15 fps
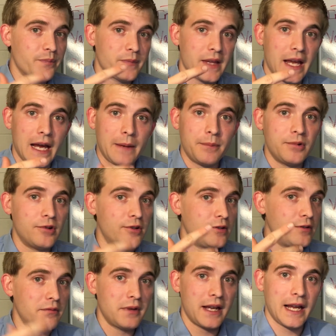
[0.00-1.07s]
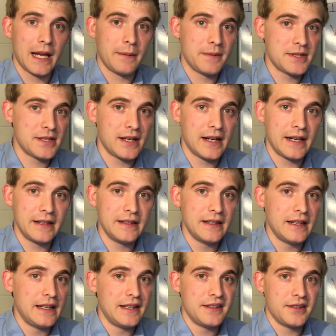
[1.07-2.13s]
Apple, Amazon,
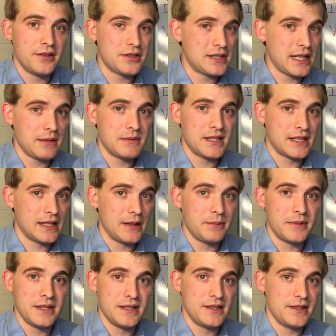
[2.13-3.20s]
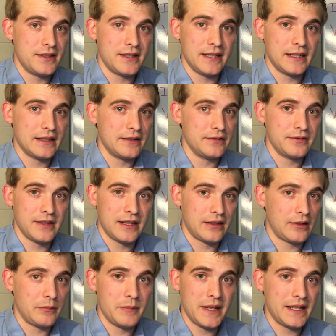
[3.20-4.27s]
those types of companies you think of that
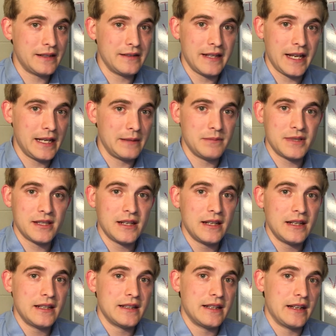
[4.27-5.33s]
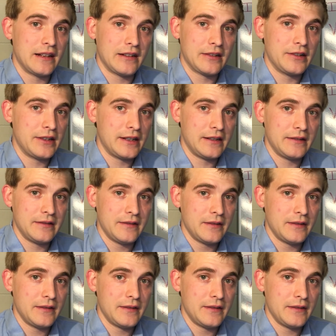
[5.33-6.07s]
are big names that are going to